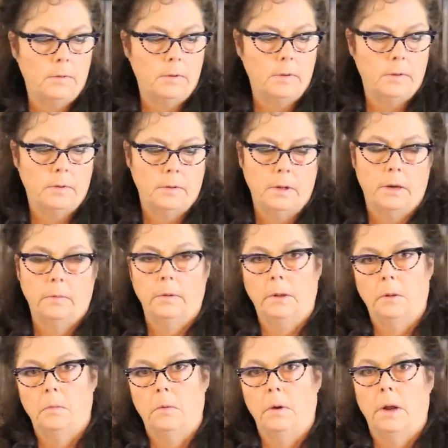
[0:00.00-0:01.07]
this is not
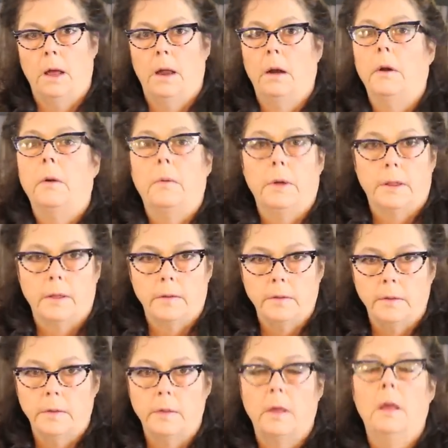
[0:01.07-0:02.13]
really a warning I don't know what this
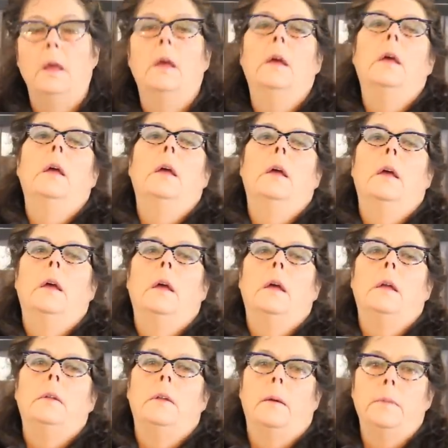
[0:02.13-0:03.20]
is.
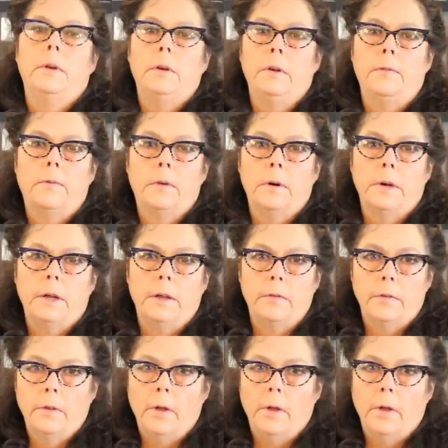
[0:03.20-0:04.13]
WD-40 is